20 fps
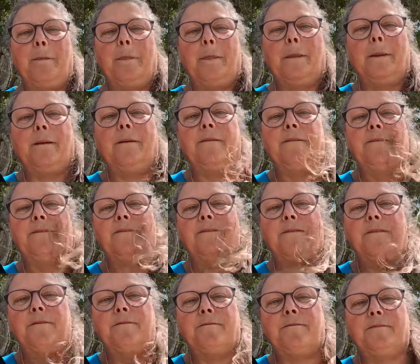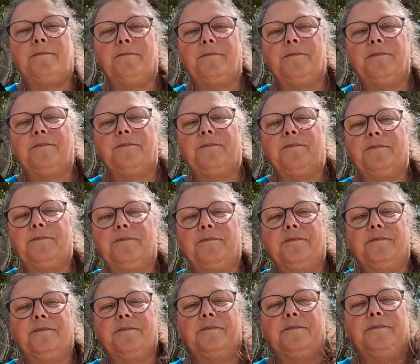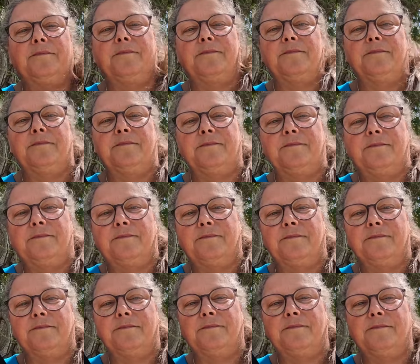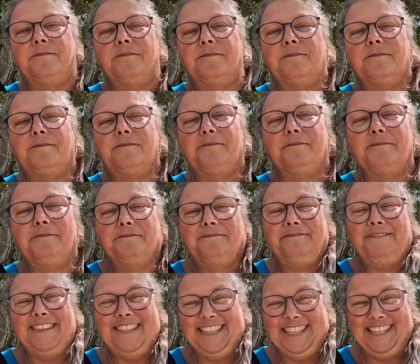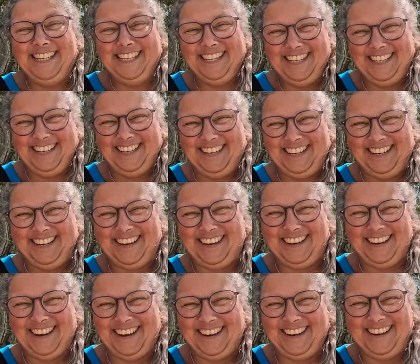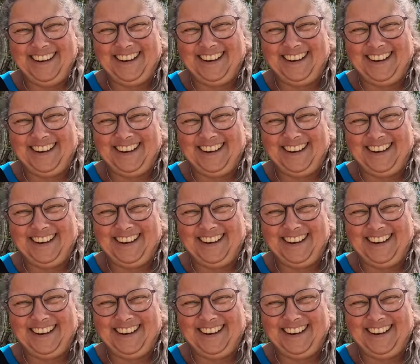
This person isn't speaking.